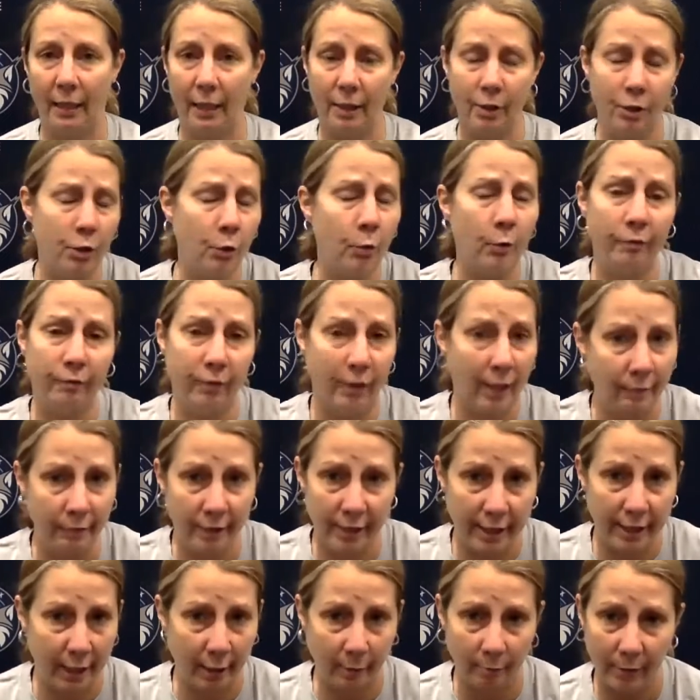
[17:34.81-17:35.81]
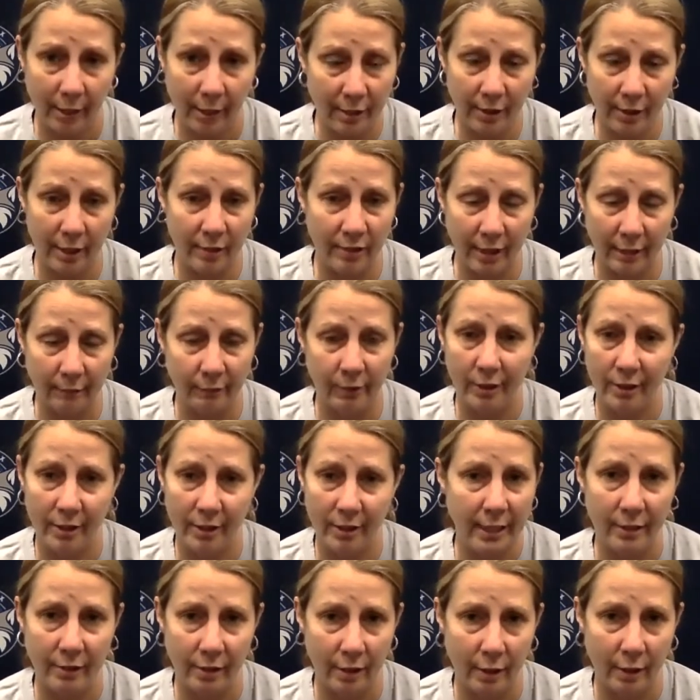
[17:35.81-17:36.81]
You do it for every team. It's every
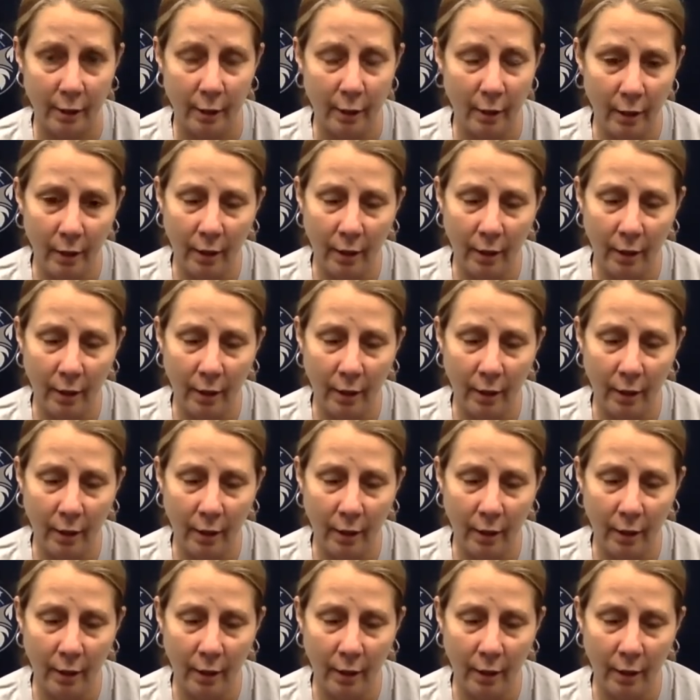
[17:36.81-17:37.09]
season.